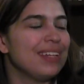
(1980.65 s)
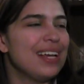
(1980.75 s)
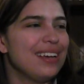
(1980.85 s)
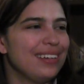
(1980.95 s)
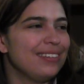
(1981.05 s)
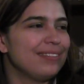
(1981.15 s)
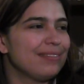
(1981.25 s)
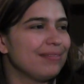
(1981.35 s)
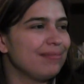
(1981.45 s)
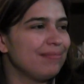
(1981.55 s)

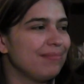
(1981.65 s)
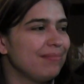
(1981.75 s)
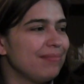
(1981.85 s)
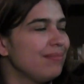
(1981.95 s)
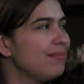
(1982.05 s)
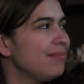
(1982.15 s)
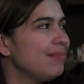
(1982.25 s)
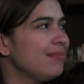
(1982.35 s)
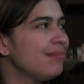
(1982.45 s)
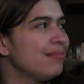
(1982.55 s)

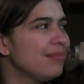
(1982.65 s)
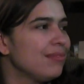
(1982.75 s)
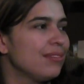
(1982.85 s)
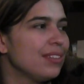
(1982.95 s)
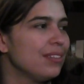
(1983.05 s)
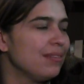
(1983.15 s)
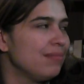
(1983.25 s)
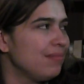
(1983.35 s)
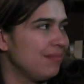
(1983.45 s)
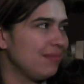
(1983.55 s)

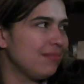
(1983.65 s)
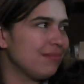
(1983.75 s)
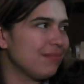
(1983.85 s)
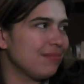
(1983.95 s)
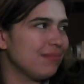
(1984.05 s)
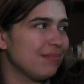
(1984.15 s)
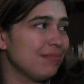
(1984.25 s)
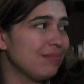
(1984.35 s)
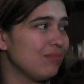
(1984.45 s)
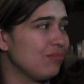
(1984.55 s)

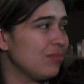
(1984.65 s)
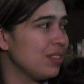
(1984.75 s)
The person shown says nothing.